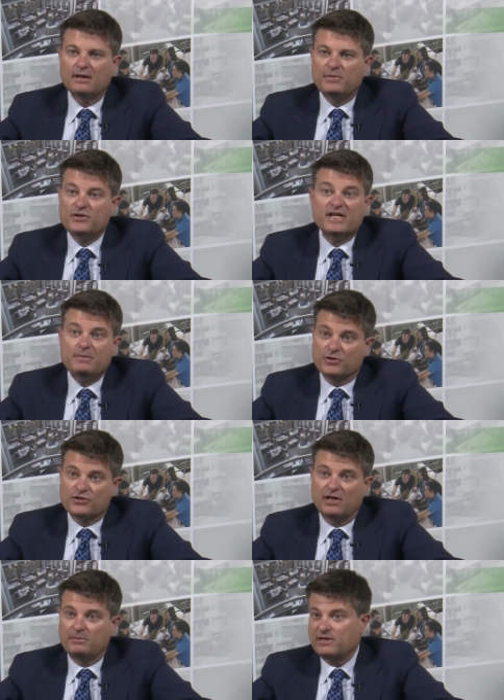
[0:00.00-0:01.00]
but you keep your
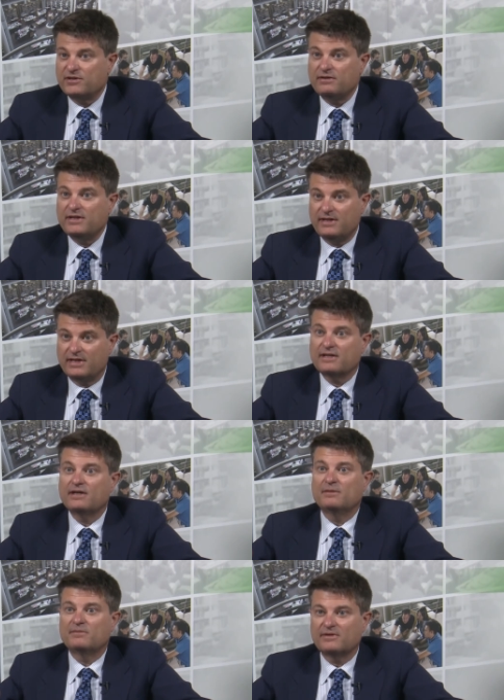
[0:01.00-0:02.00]
job because you need the
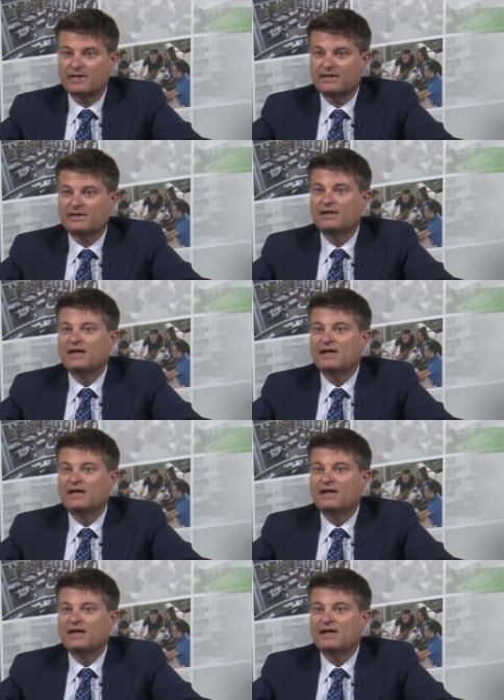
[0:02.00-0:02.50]
income right